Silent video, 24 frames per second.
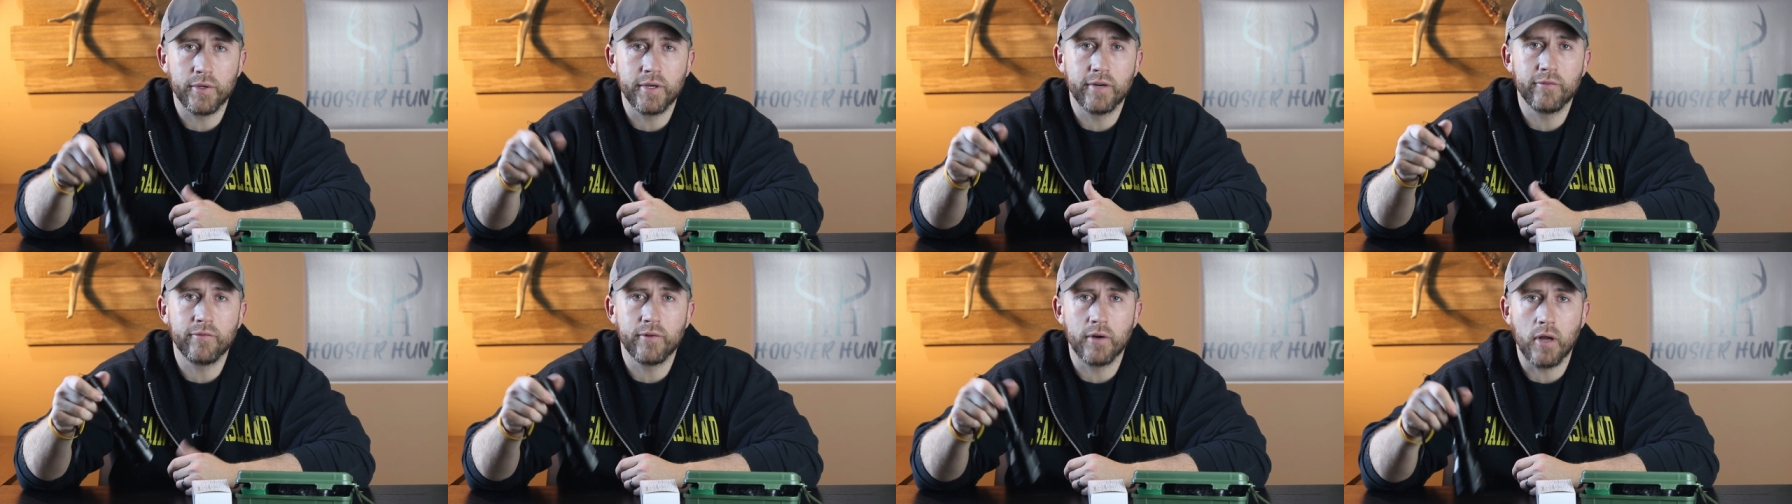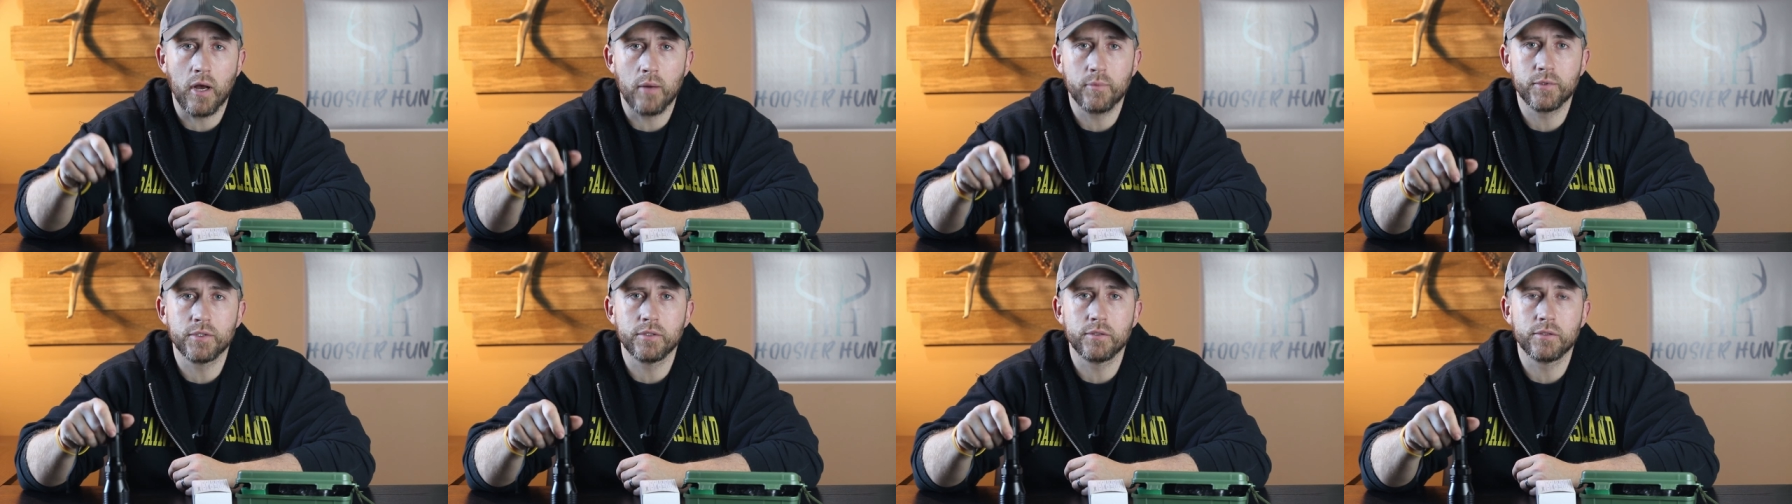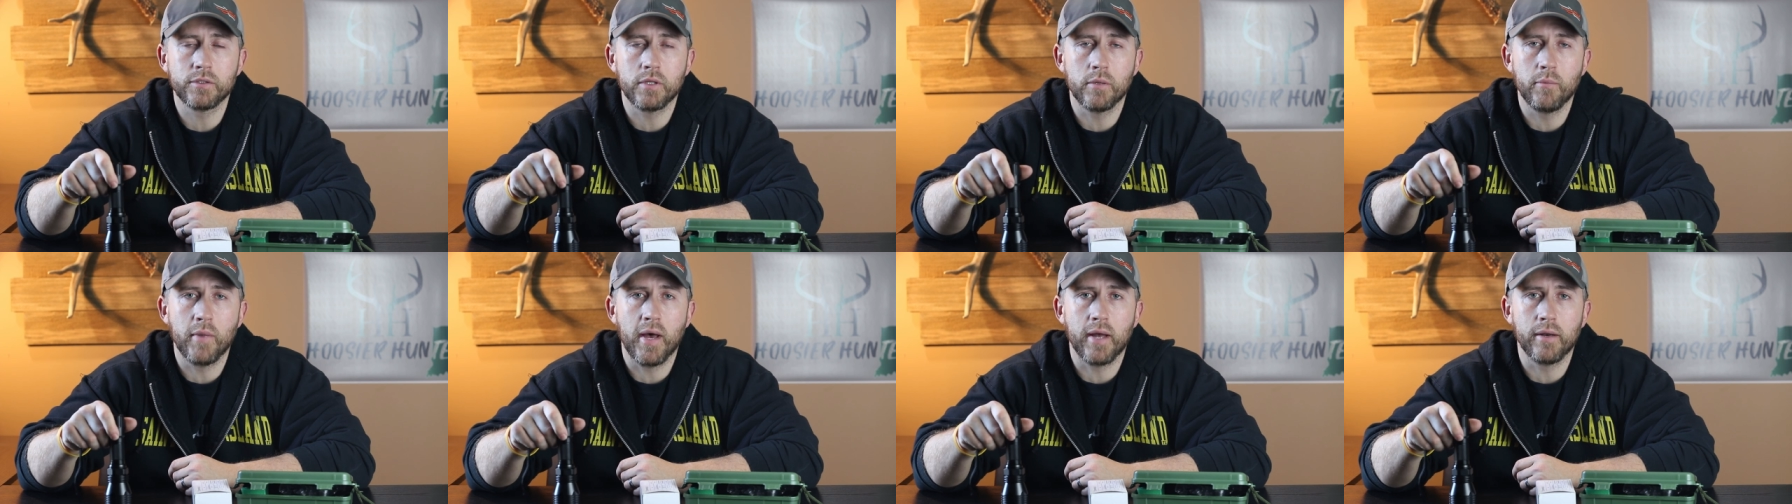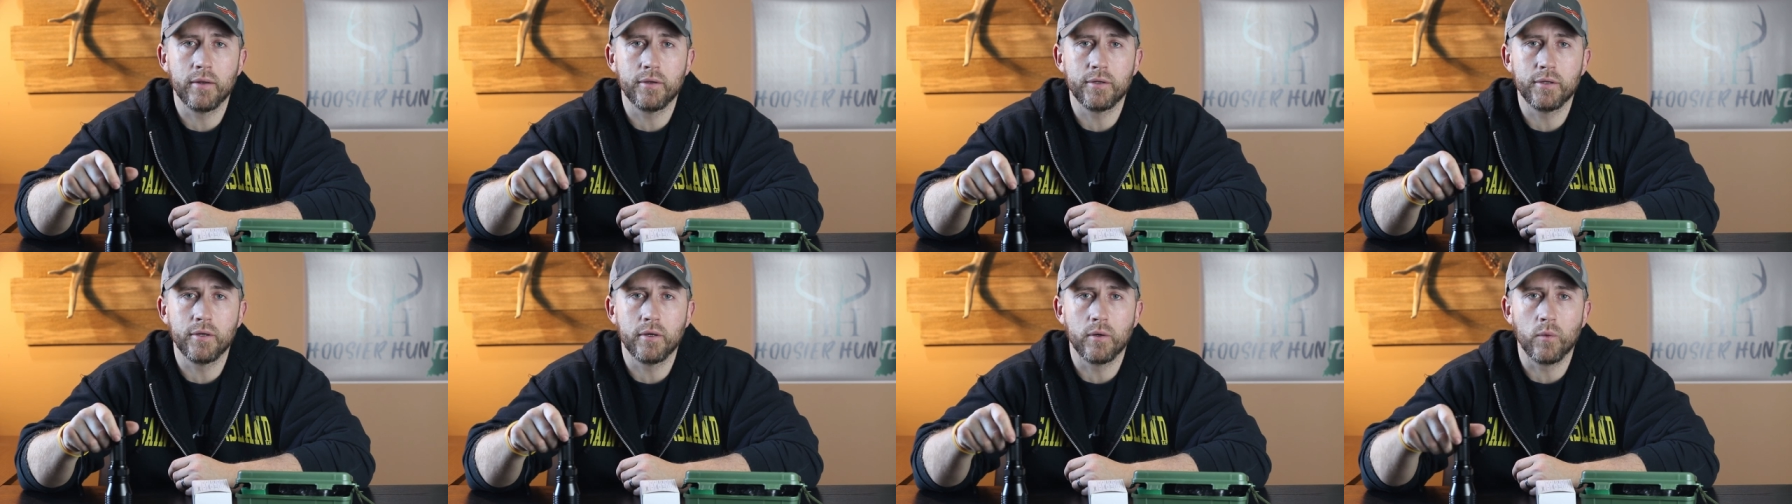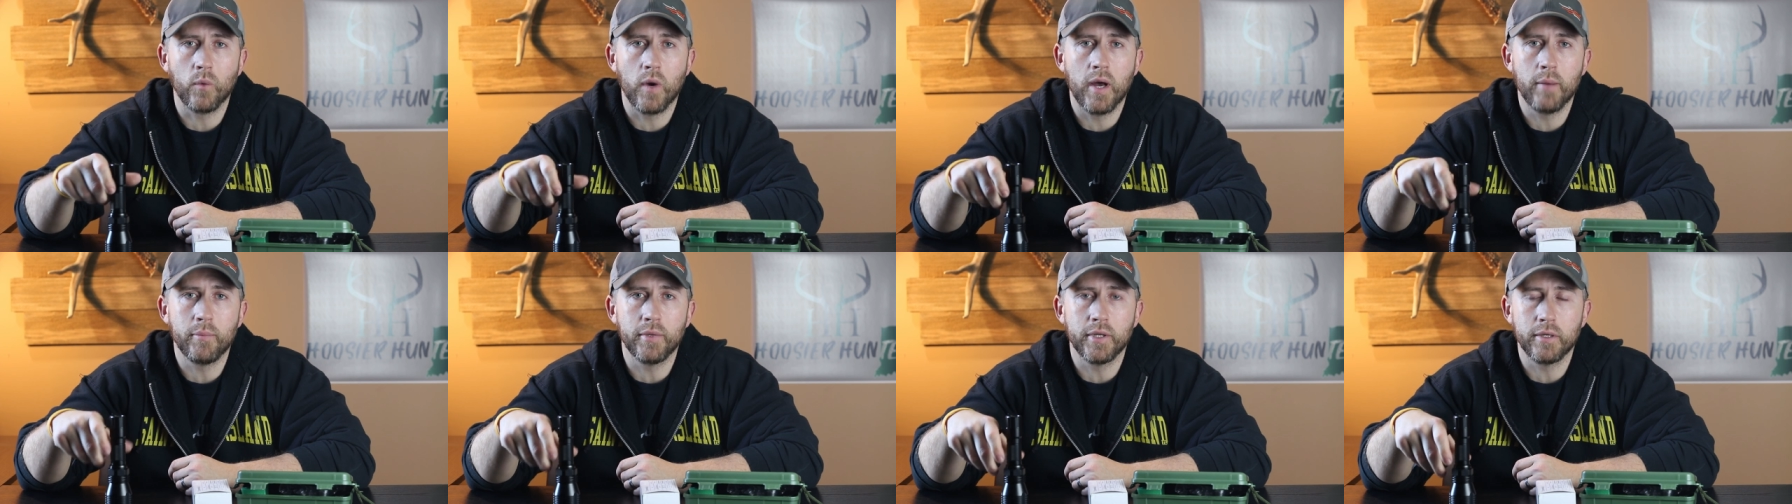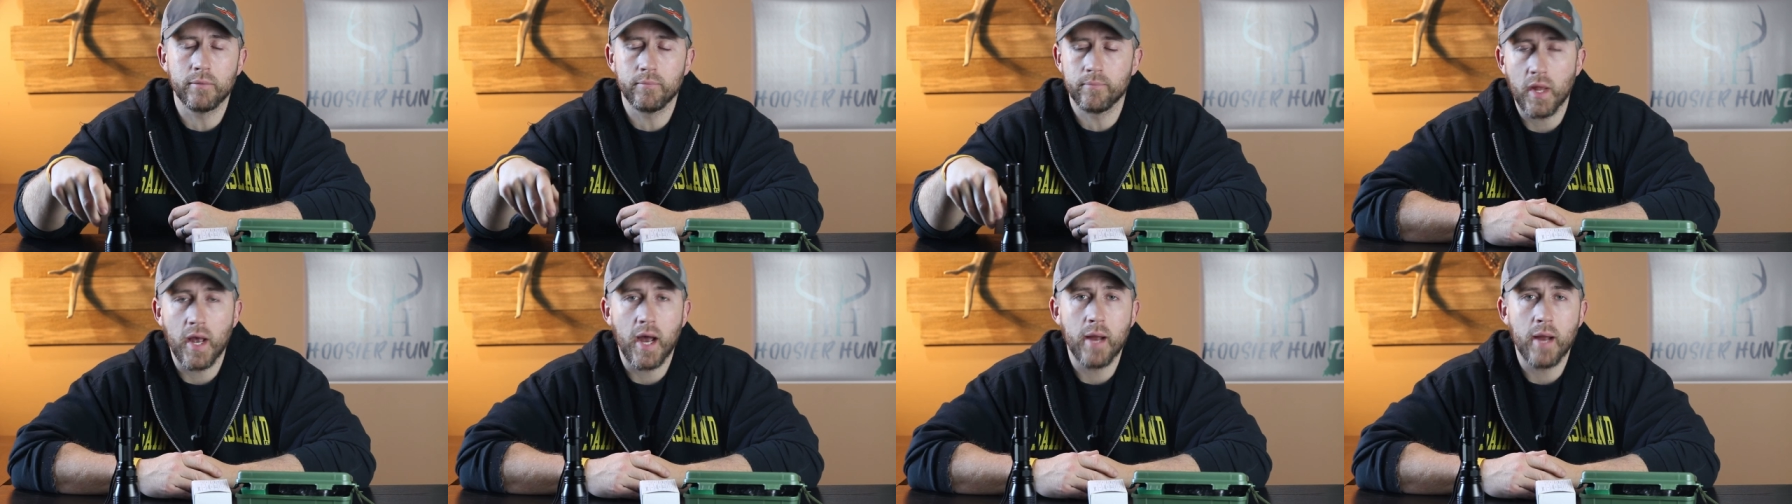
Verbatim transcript: different options to mount it to your weapon.